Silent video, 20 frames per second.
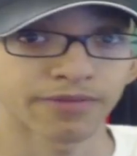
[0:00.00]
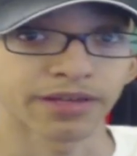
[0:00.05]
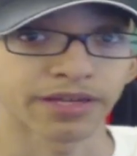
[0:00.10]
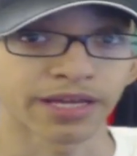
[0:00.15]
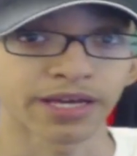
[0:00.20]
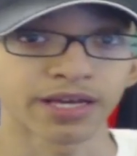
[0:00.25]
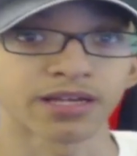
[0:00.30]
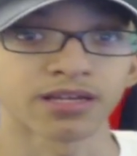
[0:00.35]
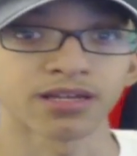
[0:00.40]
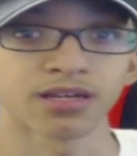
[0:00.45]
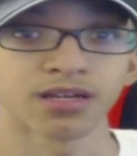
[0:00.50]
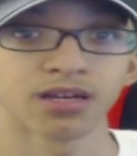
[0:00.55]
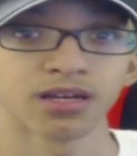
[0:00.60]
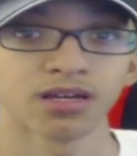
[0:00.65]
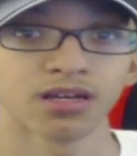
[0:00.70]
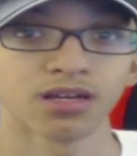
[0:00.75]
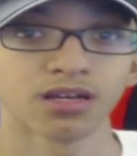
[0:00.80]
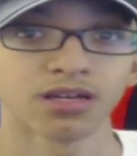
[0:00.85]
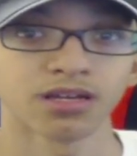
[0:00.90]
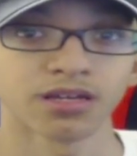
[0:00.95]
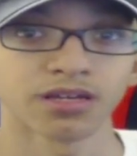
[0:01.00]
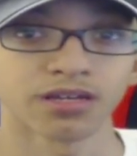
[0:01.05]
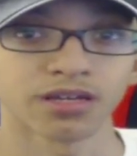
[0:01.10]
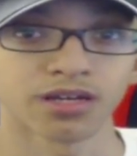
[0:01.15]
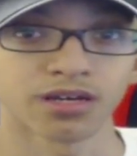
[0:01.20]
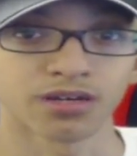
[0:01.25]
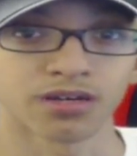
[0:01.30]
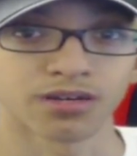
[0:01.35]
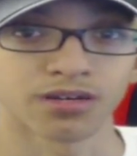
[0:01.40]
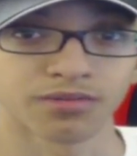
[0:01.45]
day, you
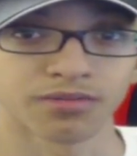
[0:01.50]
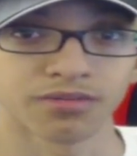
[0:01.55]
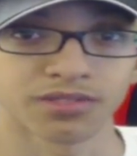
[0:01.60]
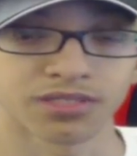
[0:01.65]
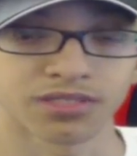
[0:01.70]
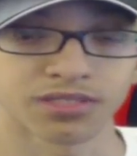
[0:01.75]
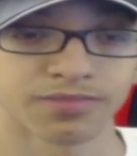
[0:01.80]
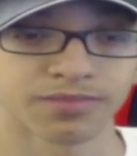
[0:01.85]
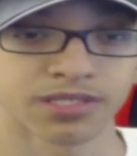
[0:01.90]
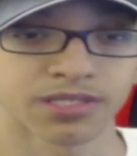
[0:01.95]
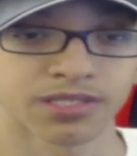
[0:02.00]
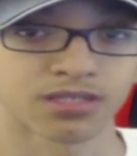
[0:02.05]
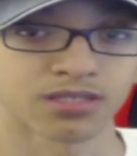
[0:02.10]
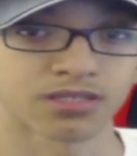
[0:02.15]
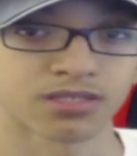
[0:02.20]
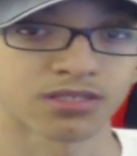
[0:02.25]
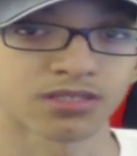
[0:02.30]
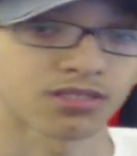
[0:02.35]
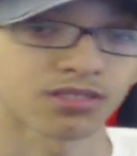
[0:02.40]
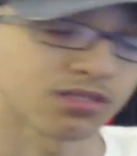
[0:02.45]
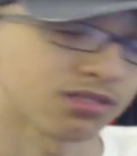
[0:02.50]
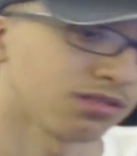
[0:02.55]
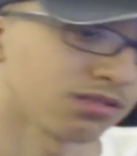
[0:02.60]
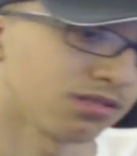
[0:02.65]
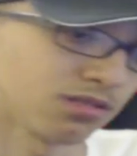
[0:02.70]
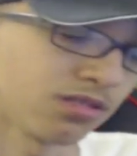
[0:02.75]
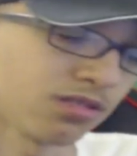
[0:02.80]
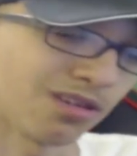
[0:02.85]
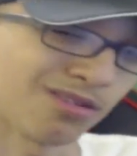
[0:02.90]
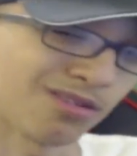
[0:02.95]
know, just because,
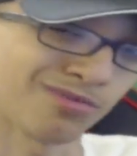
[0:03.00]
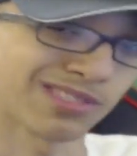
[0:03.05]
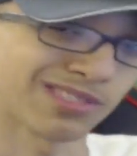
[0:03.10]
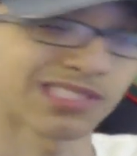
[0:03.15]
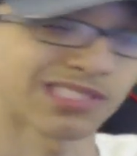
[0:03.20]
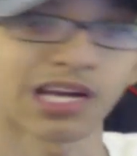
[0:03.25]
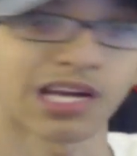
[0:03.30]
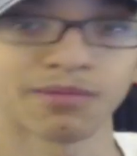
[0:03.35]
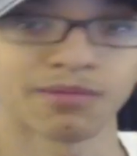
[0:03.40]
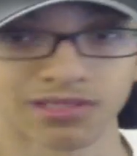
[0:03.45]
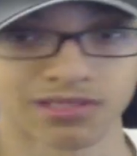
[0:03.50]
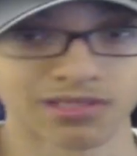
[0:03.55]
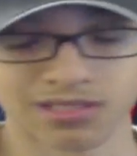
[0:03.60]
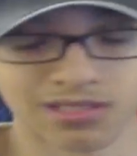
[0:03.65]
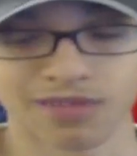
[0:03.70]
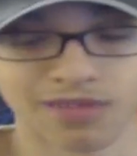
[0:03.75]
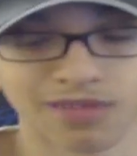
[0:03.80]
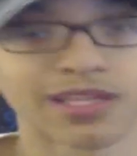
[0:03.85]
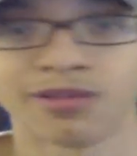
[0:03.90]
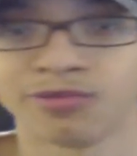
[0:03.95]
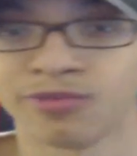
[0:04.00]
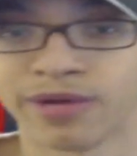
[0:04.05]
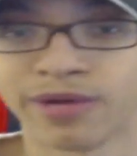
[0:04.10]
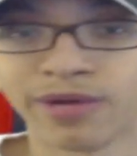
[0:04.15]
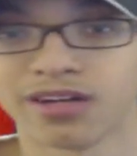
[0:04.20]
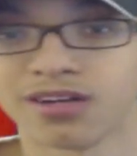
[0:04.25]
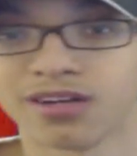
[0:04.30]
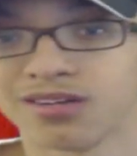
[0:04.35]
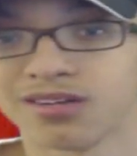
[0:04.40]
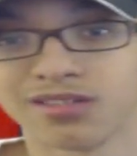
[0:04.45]
you know, what type of stuff they
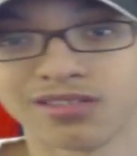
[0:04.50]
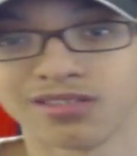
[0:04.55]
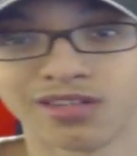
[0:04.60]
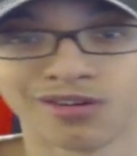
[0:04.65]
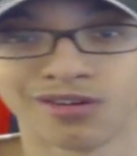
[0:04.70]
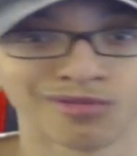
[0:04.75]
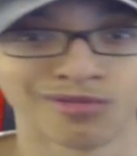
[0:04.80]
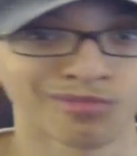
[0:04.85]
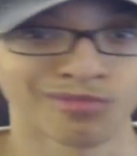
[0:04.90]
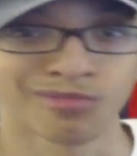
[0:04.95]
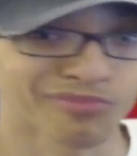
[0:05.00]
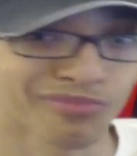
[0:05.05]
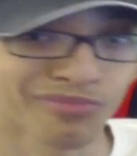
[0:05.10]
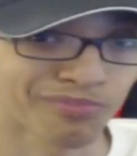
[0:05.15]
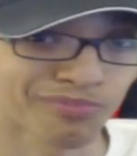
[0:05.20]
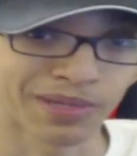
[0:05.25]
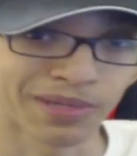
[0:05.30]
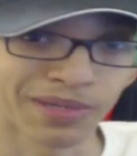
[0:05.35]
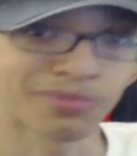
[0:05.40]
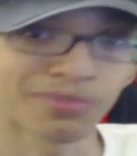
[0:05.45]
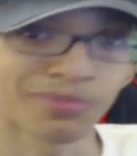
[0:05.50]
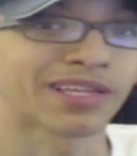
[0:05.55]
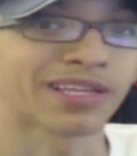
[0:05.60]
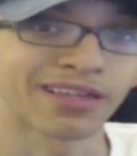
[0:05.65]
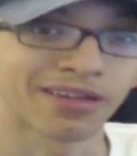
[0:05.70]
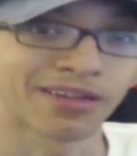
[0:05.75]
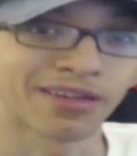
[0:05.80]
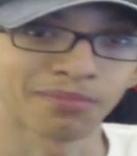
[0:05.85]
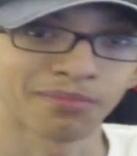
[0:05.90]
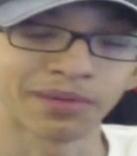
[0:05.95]
wear, you know, people they
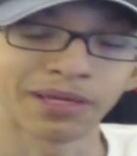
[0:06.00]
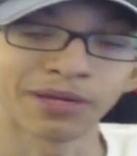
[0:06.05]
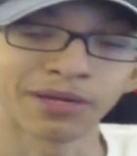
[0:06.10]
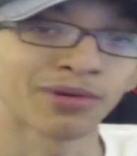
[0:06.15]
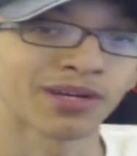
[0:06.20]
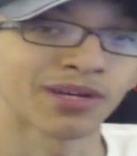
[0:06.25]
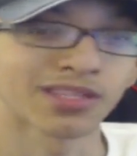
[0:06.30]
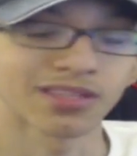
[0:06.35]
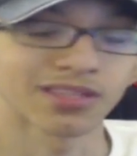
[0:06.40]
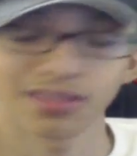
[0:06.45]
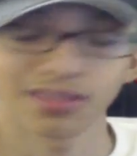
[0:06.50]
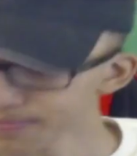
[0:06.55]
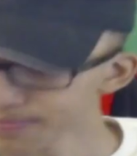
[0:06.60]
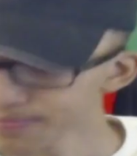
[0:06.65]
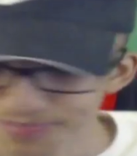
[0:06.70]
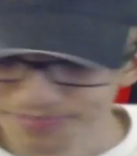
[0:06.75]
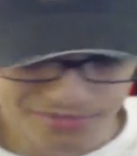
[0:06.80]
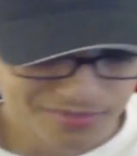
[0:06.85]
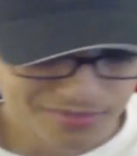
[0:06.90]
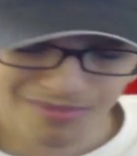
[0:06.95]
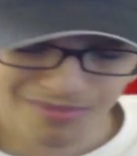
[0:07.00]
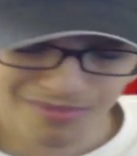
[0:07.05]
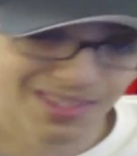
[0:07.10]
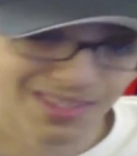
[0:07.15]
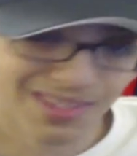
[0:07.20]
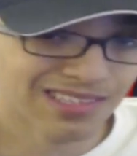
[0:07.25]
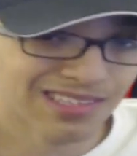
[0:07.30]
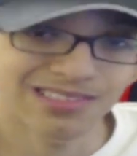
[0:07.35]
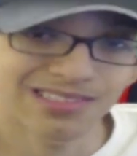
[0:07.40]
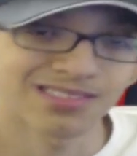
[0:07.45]
be with,
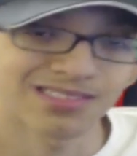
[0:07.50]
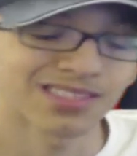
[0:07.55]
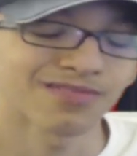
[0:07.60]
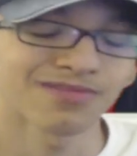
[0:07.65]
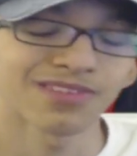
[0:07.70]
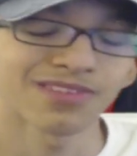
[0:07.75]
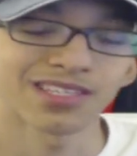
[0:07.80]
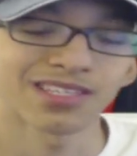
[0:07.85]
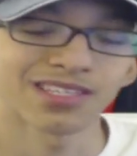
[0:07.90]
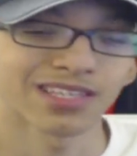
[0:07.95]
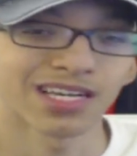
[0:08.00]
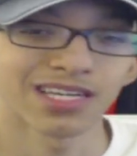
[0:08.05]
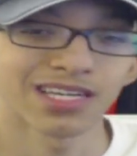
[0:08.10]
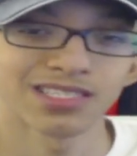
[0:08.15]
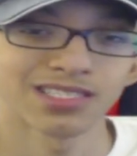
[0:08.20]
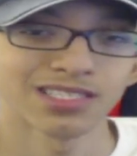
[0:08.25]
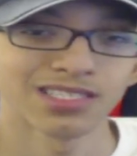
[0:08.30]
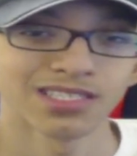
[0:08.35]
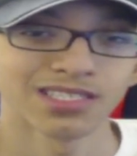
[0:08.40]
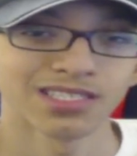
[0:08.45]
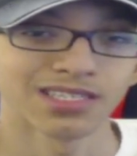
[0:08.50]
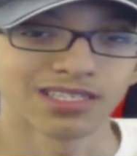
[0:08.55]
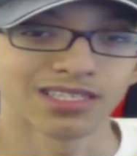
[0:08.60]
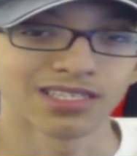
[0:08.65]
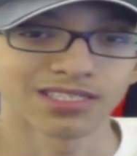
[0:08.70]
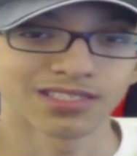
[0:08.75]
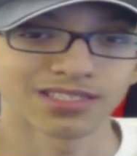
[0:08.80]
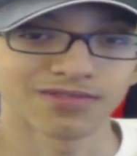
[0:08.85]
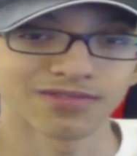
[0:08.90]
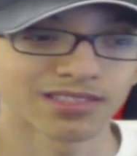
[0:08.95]
stuff like that. And
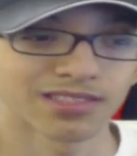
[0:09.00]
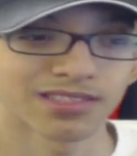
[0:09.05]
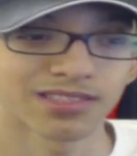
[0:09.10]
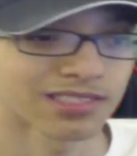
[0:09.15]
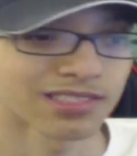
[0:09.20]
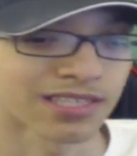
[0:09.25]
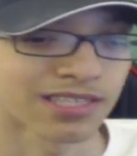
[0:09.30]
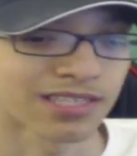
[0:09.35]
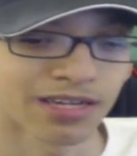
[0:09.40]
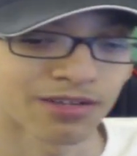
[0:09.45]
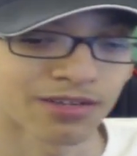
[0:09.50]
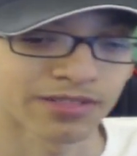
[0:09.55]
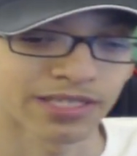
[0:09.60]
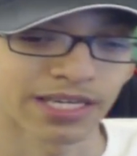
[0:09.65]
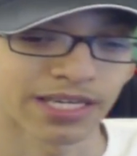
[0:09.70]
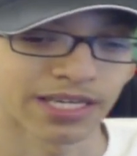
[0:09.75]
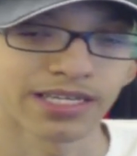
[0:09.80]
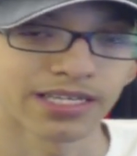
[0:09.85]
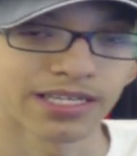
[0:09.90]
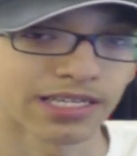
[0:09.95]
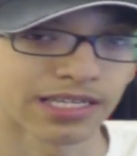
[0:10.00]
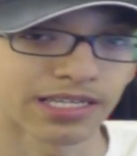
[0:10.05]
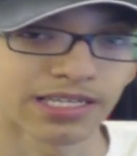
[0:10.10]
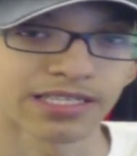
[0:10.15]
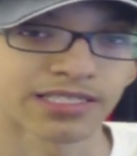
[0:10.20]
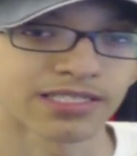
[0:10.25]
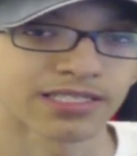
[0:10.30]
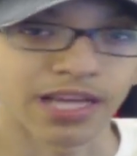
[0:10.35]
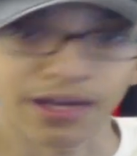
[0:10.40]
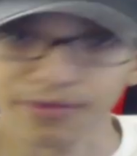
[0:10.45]
it's really just not okay. It
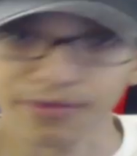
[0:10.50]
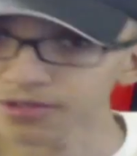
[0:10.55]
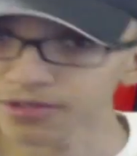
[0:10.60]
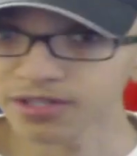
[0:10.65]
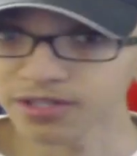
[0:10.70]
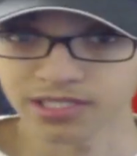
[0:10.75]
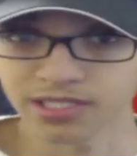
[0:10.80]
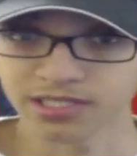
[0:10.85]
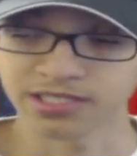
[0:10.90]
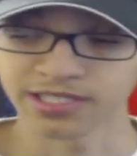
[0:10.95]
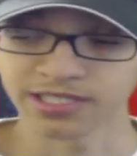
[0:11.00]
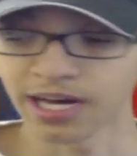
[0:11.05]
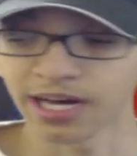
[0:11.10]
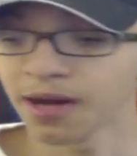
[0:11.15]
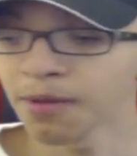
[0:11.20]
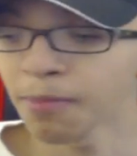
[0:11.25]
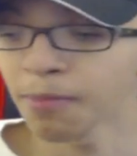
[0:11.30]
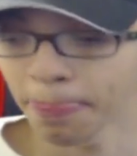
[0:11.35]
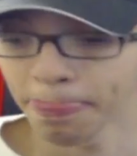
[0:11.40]
is never gonna stop.